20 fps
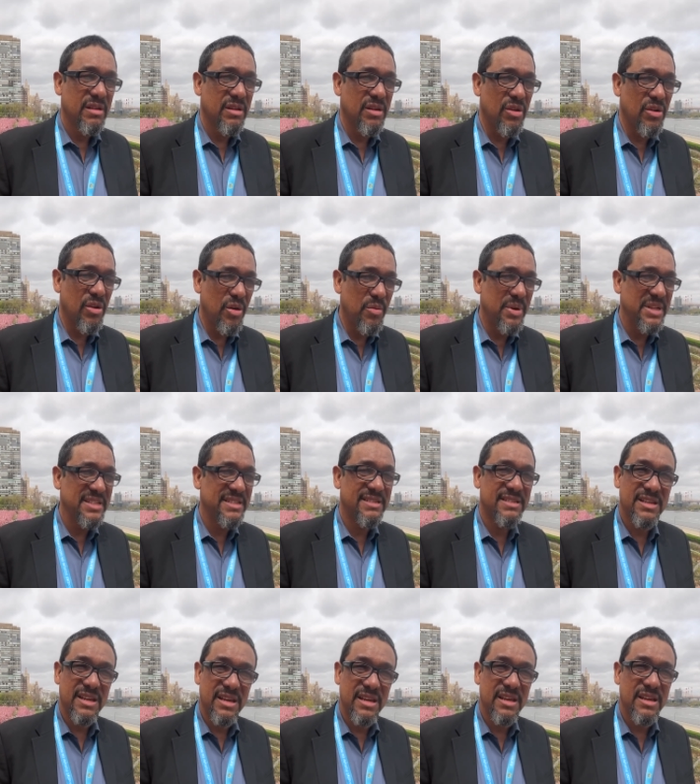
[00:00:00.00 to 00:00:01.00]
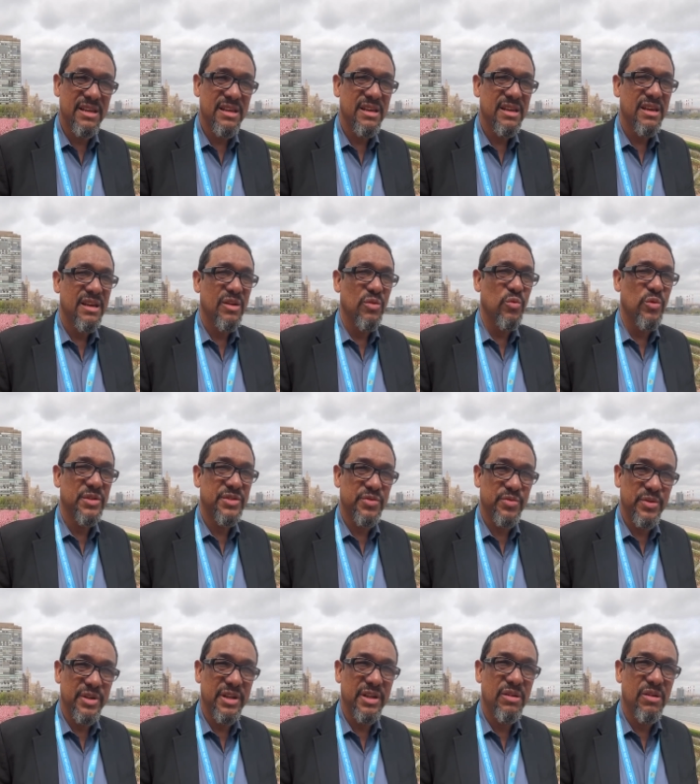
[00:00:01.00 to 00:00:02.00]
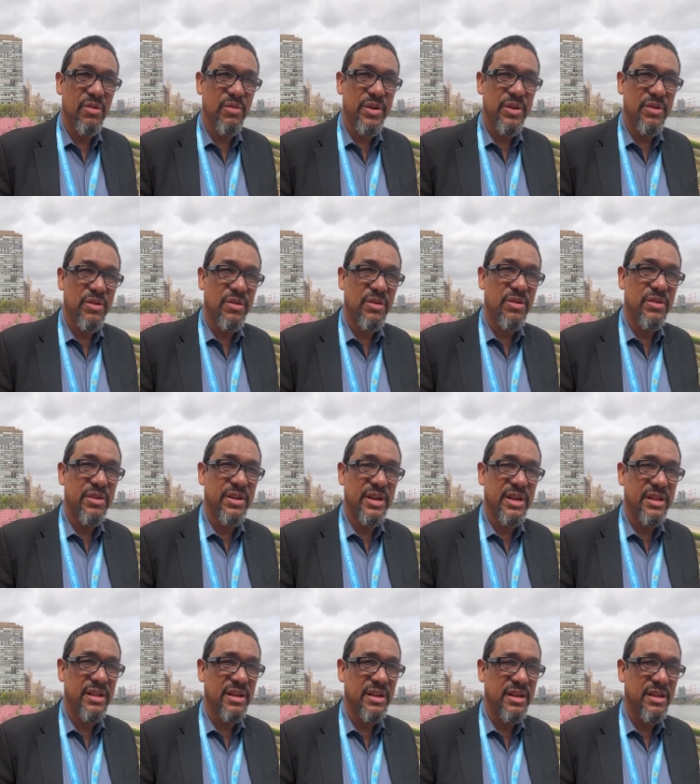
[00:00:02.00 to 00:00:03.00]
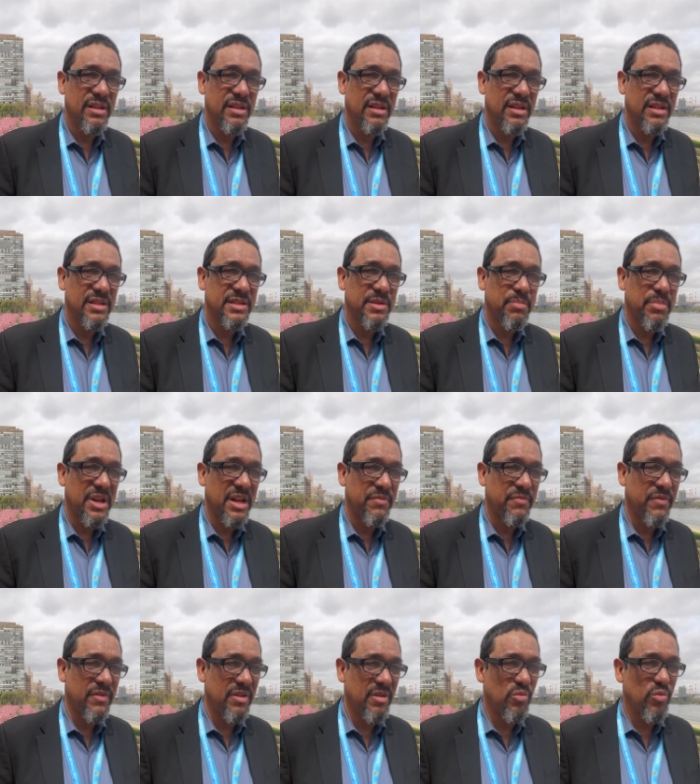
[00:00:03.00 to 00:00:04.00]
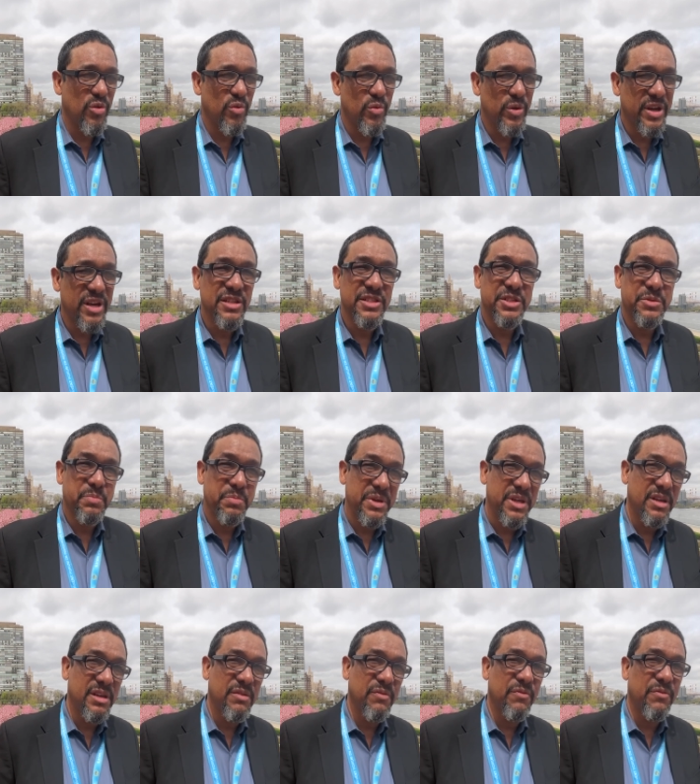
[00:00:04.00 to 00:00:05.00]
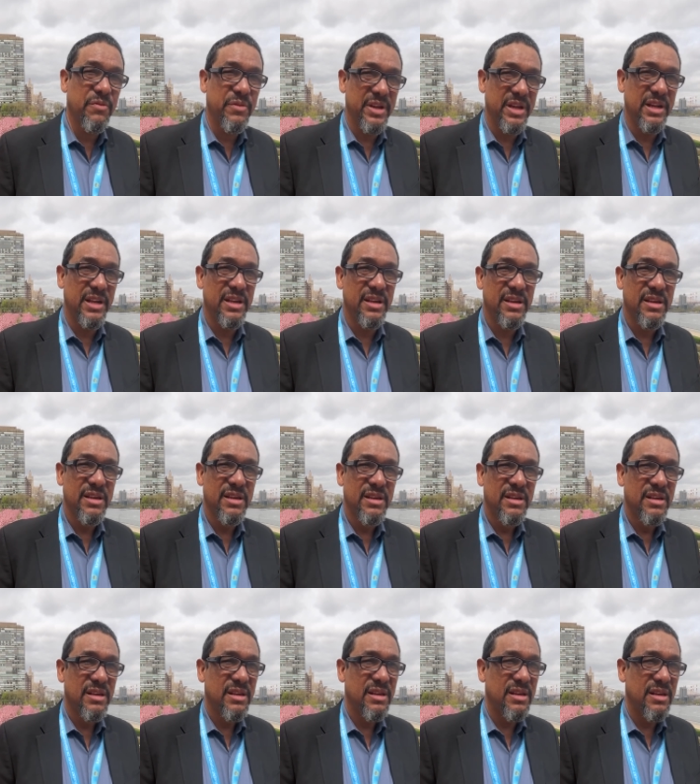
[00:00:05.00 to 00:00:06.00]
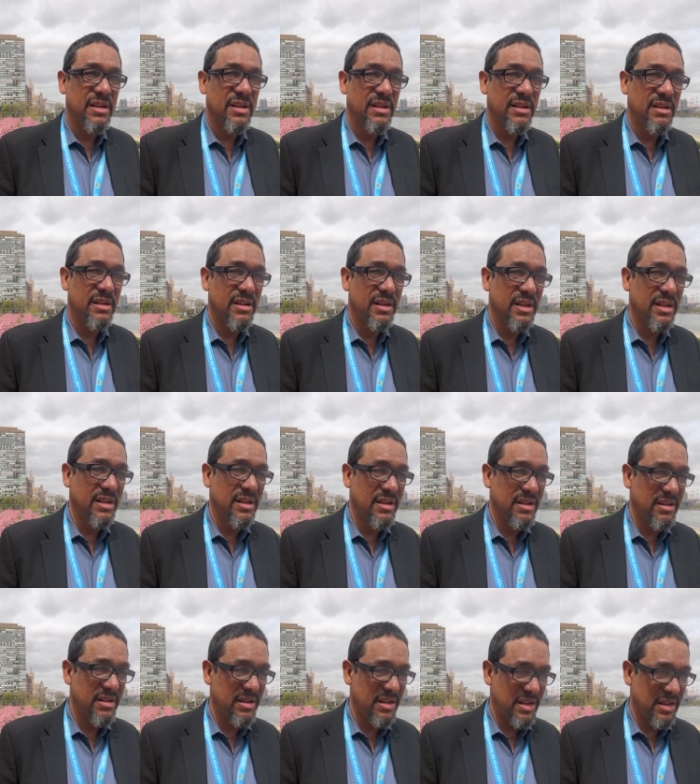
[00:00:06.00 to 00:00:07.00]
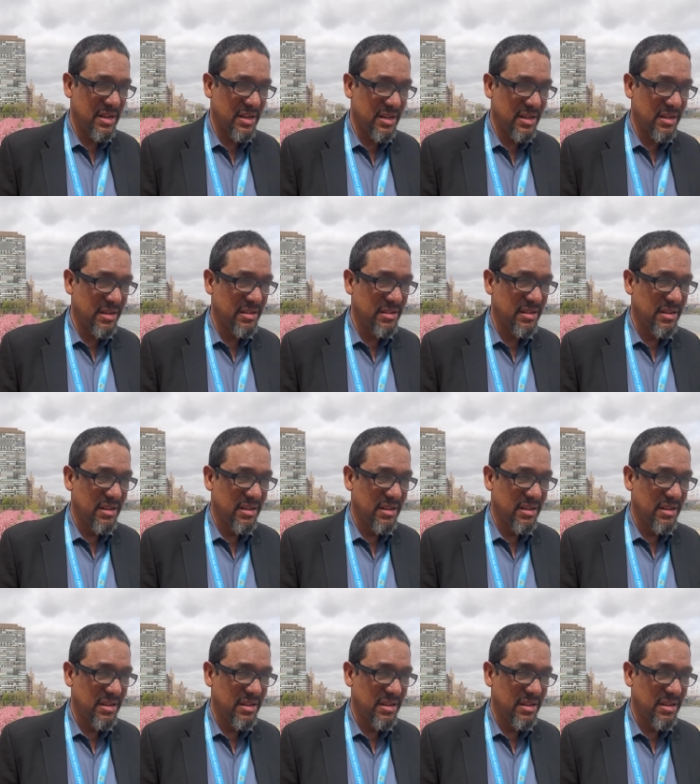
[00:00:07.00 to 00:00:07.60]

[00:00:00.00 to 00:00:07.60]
come and say what's really going on, and, and it's a platform where we can speak freely, and and uh,